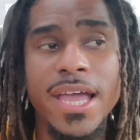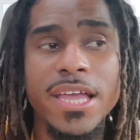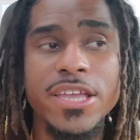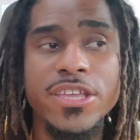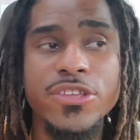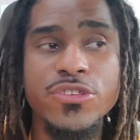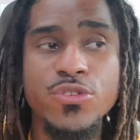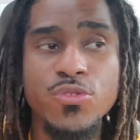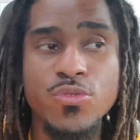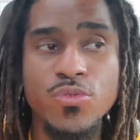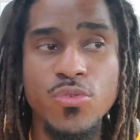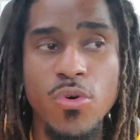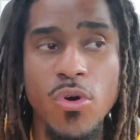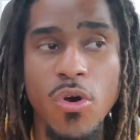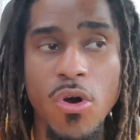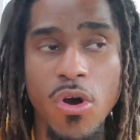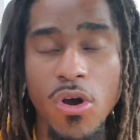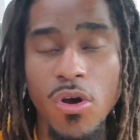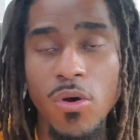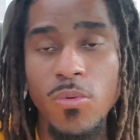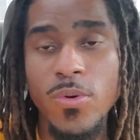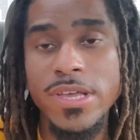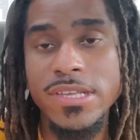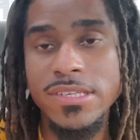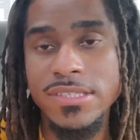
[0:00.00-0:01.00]
you
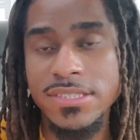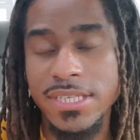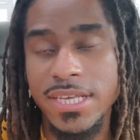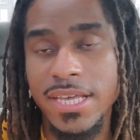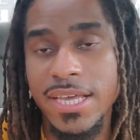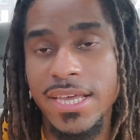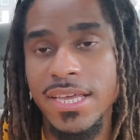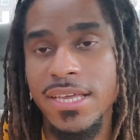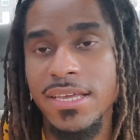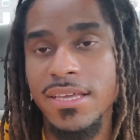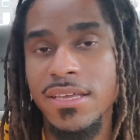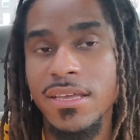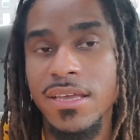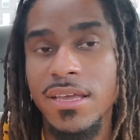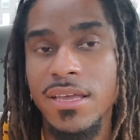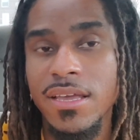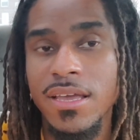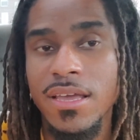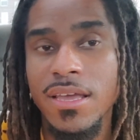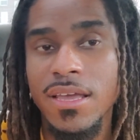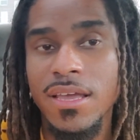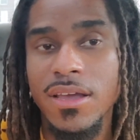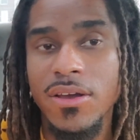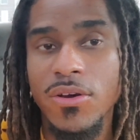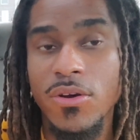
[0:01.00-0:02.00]
always say,
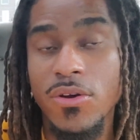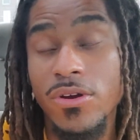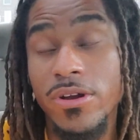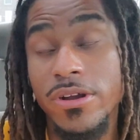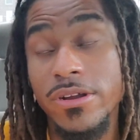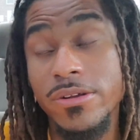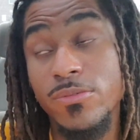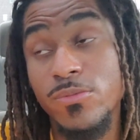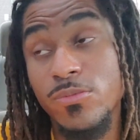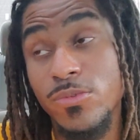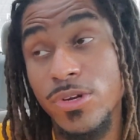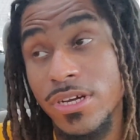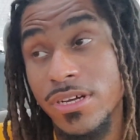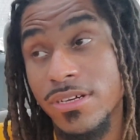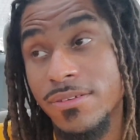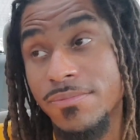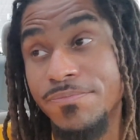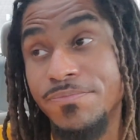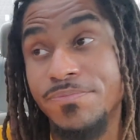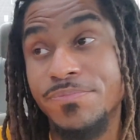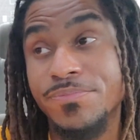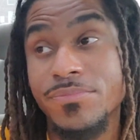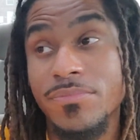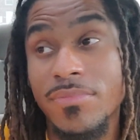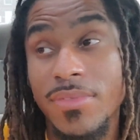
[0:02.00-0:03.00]
or well,
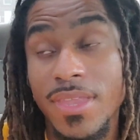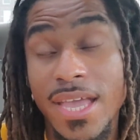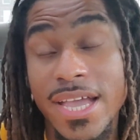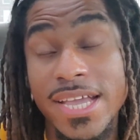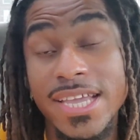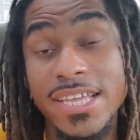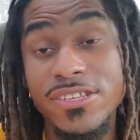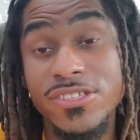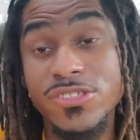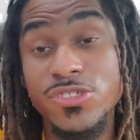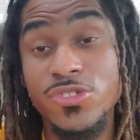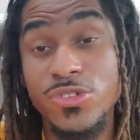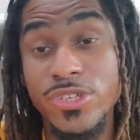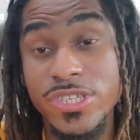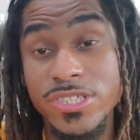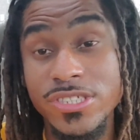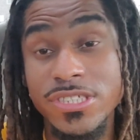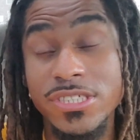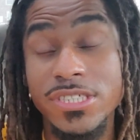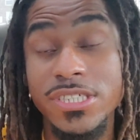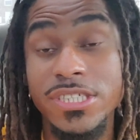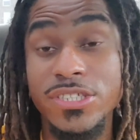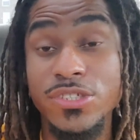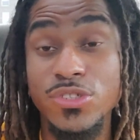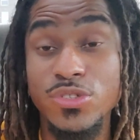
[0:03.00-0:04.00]
I guess
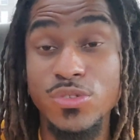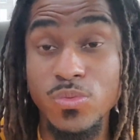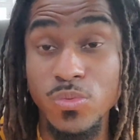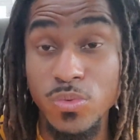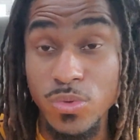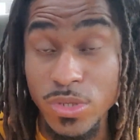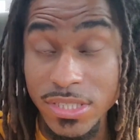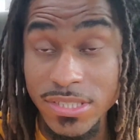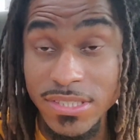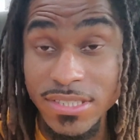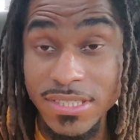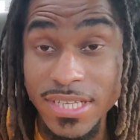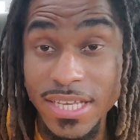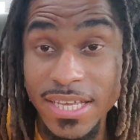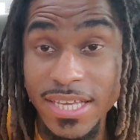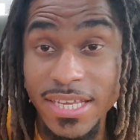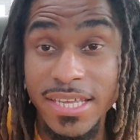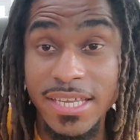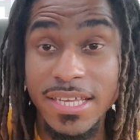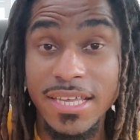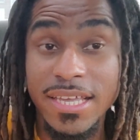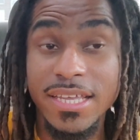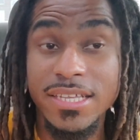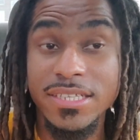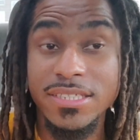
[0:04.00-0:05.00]
traditionally you would
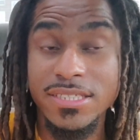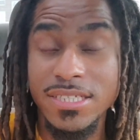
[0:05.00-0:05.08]
say in